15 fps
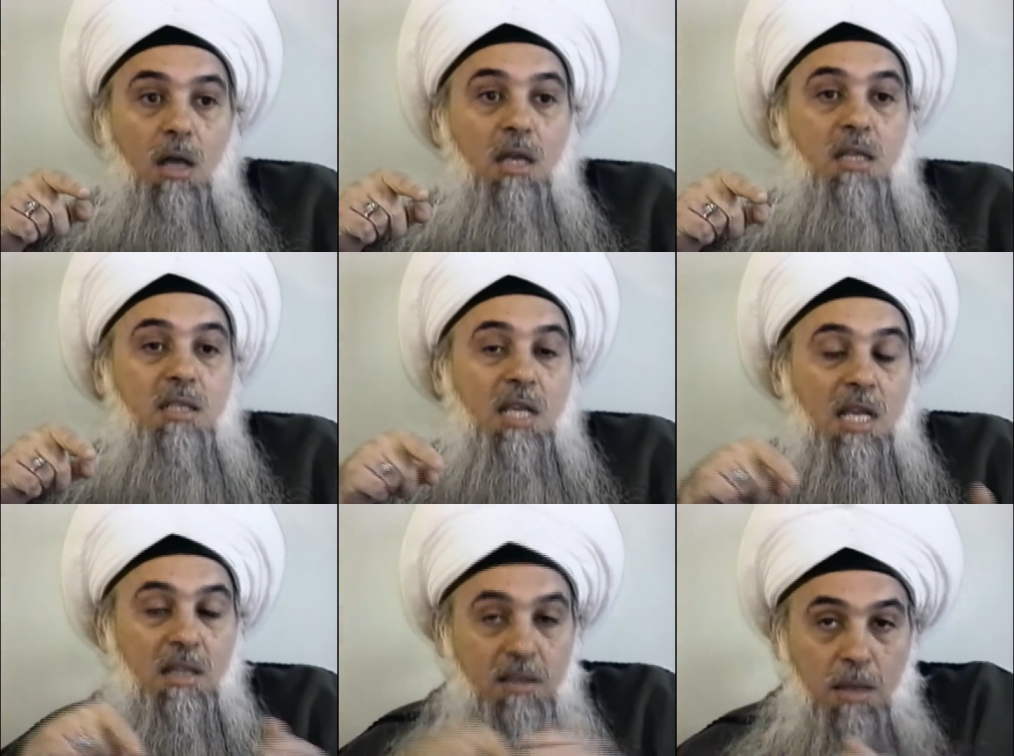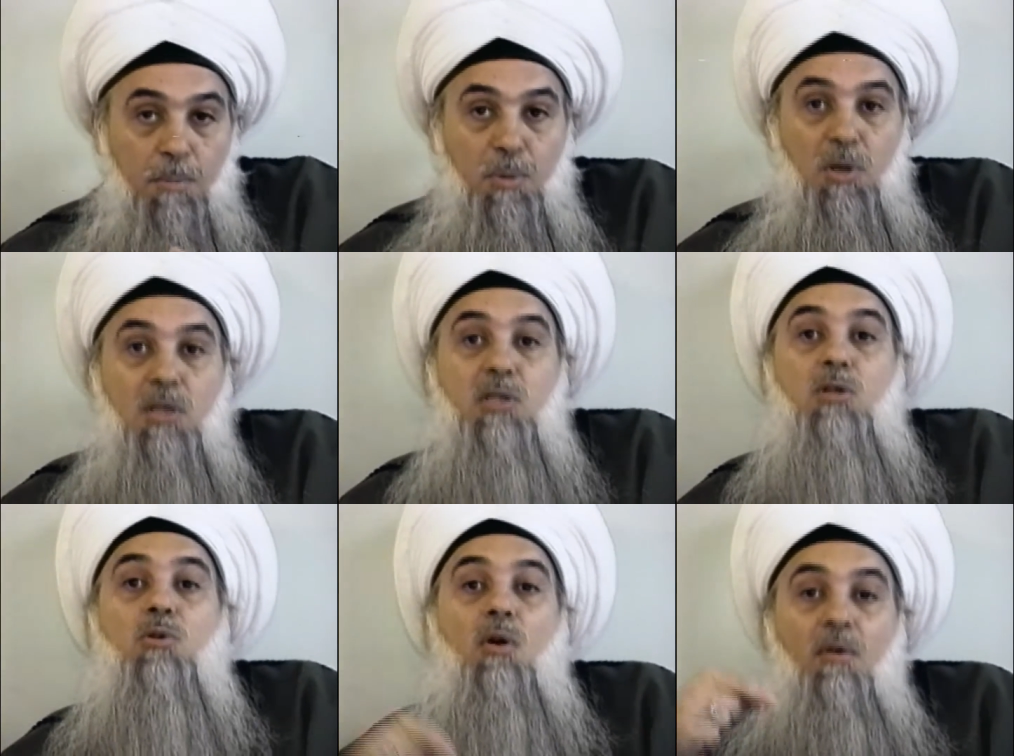is in the
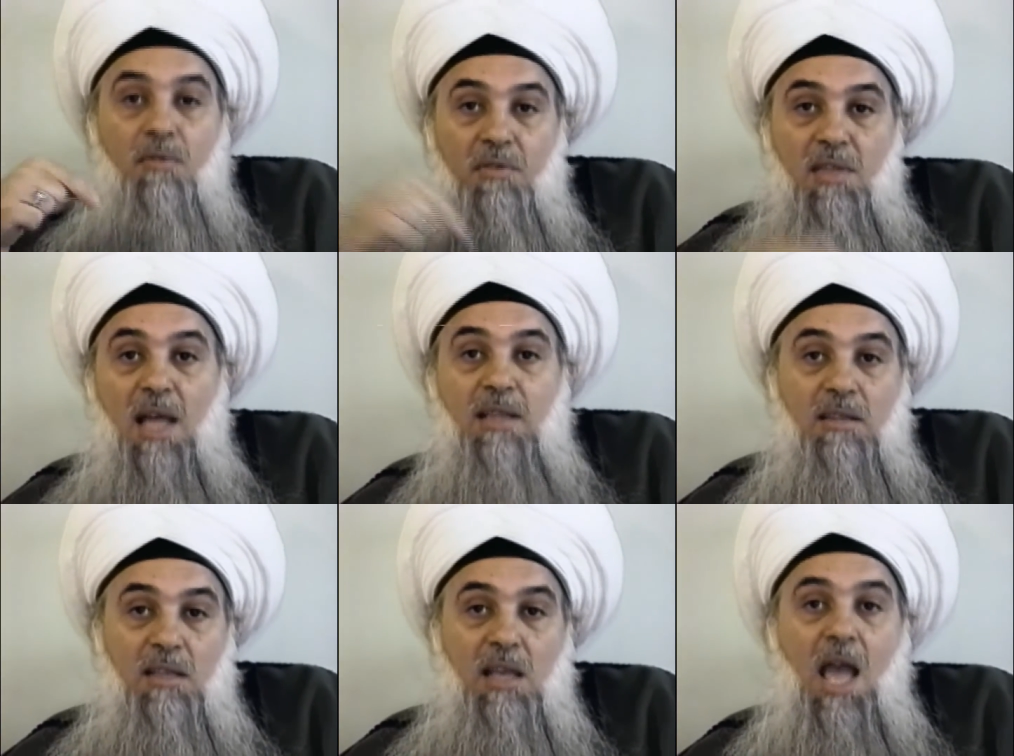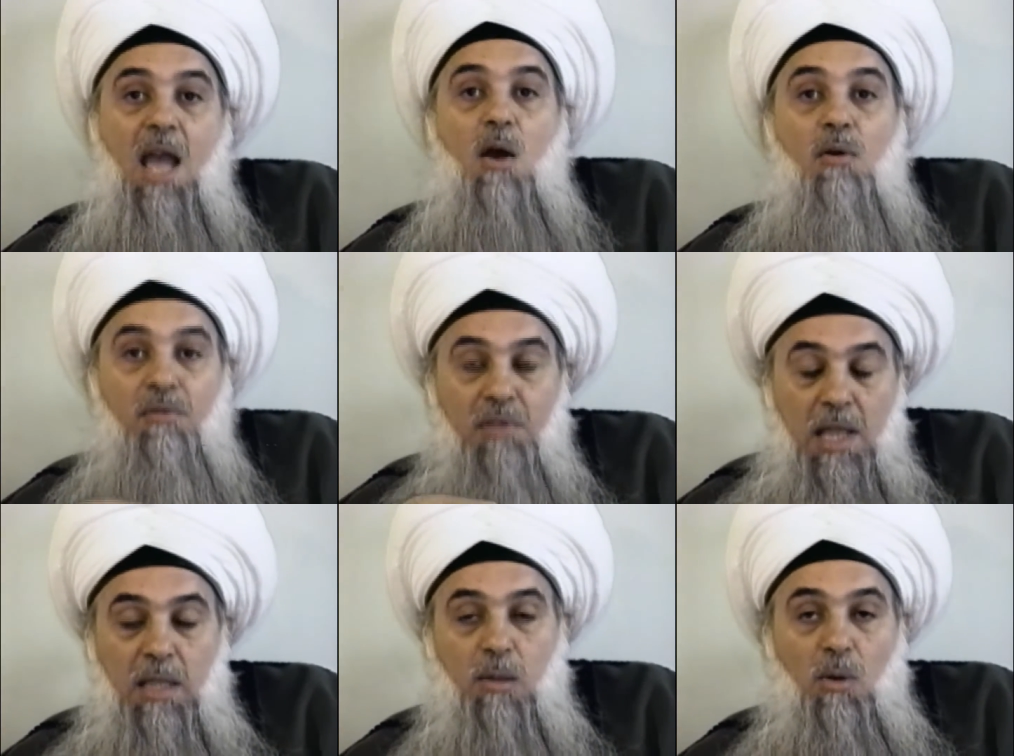prison of that
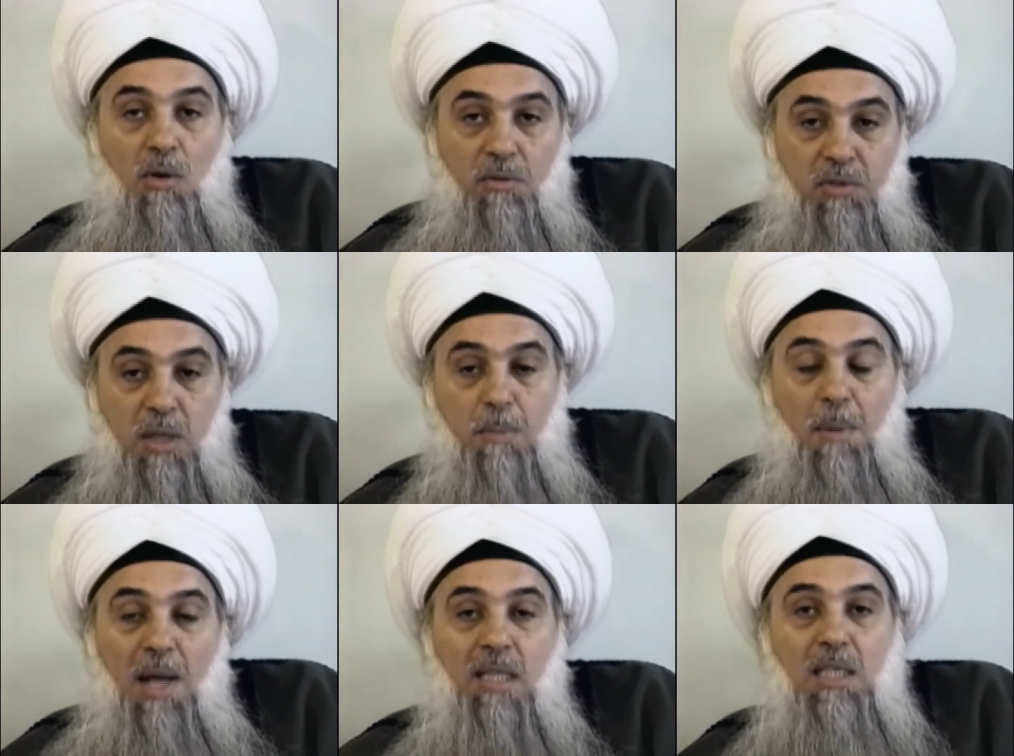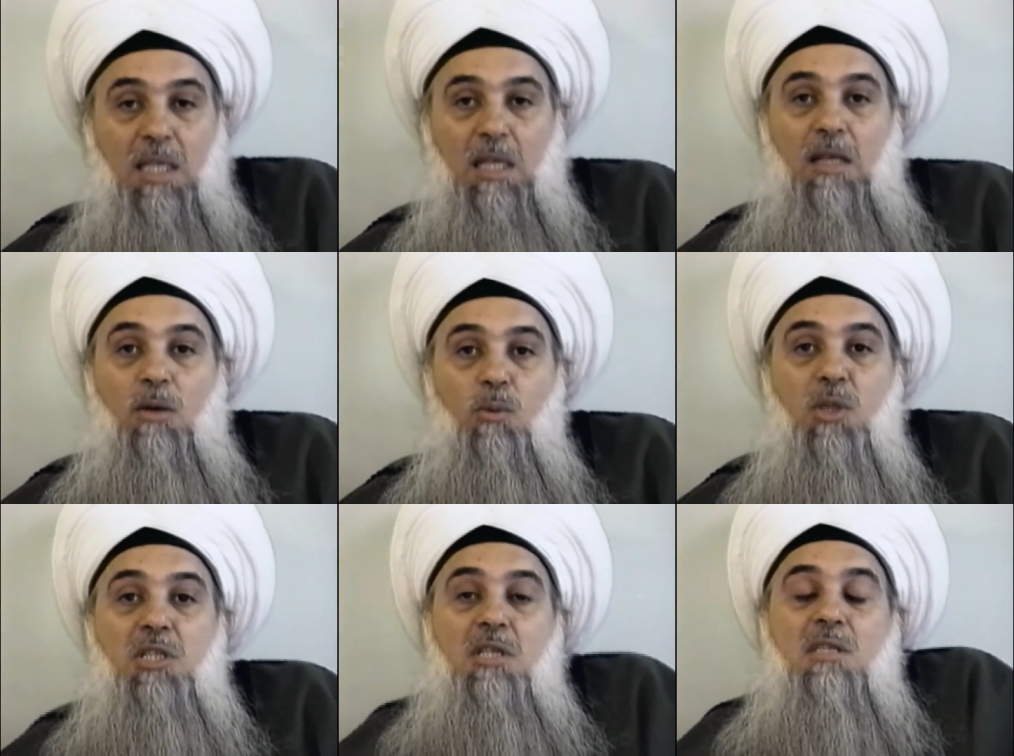of that of the body,
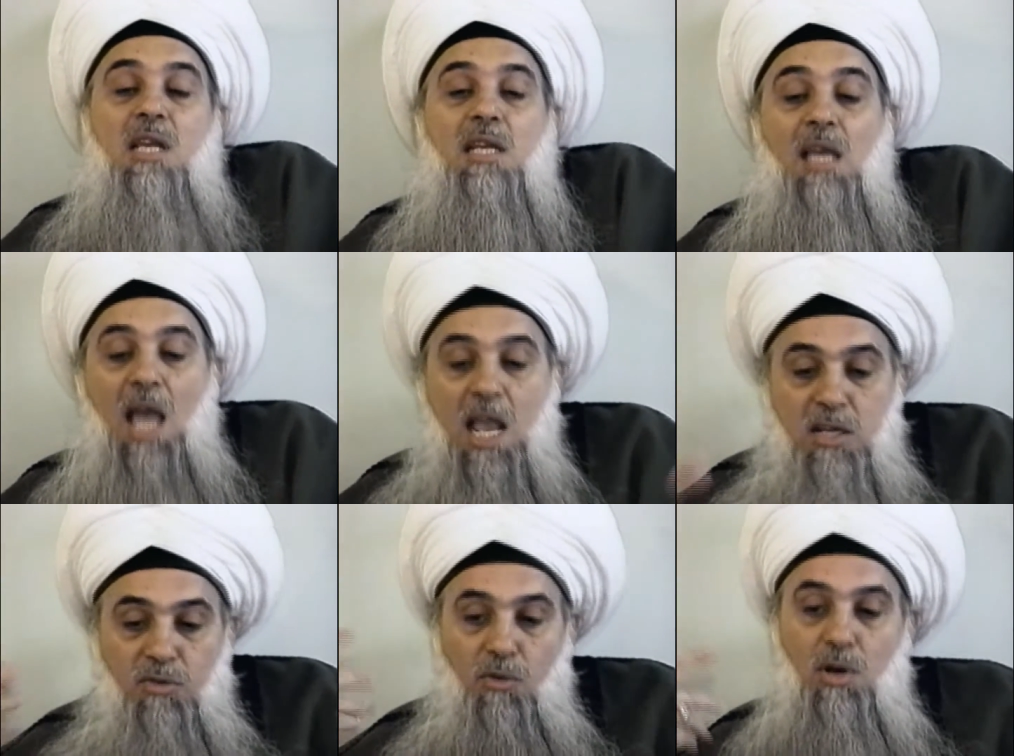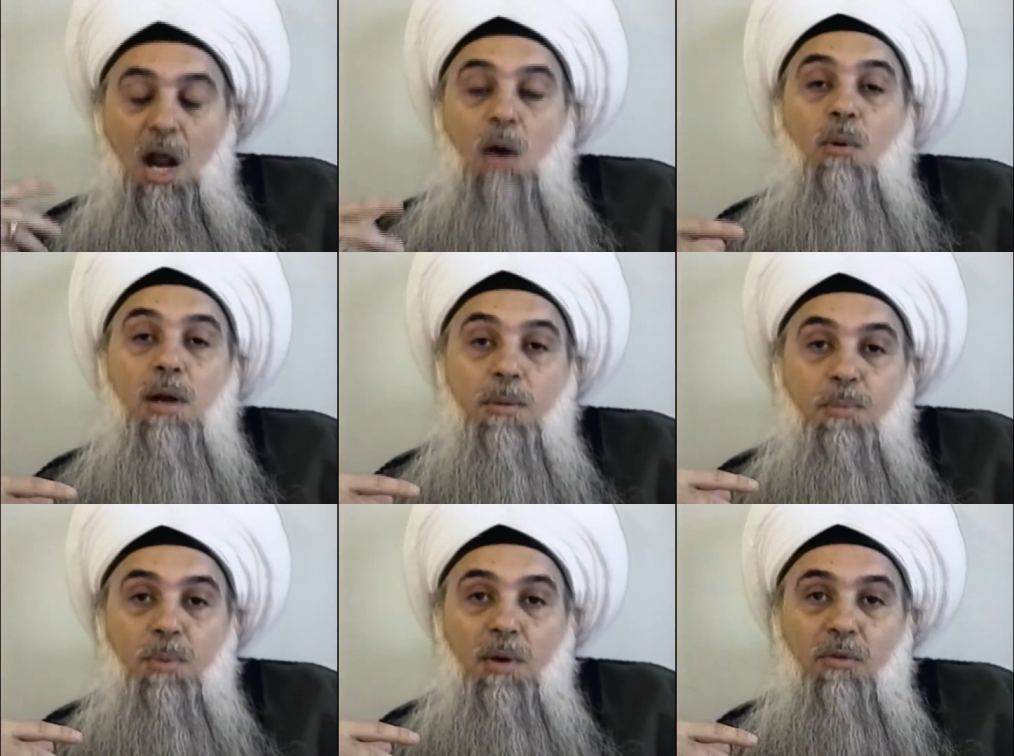which is a cage for
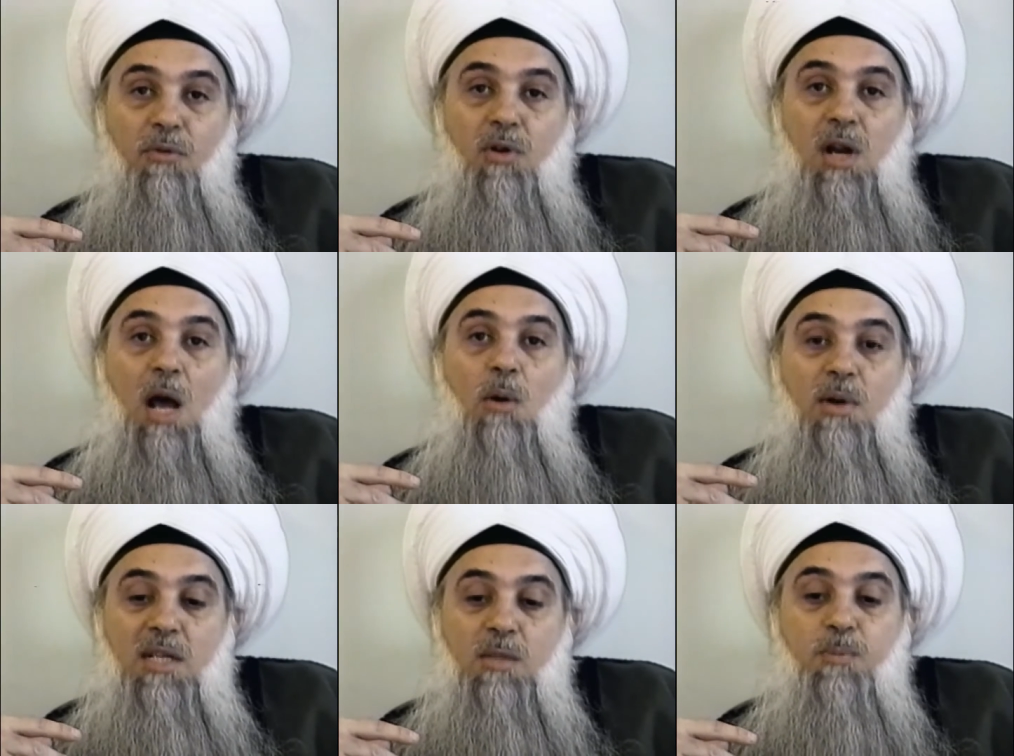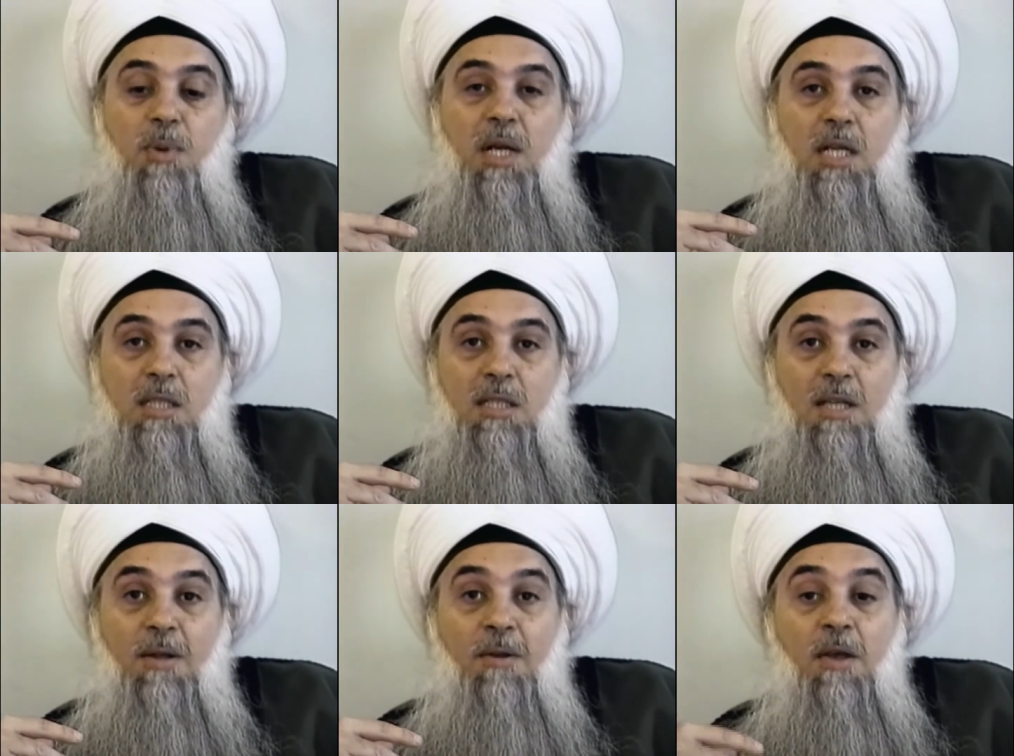our for our
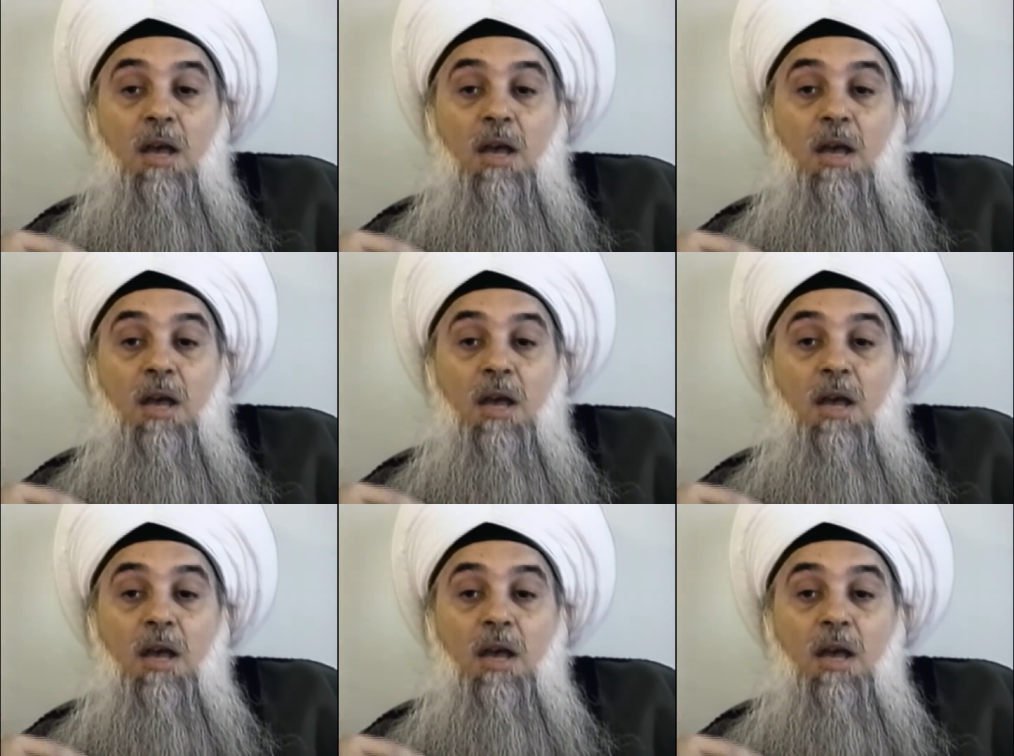spirit.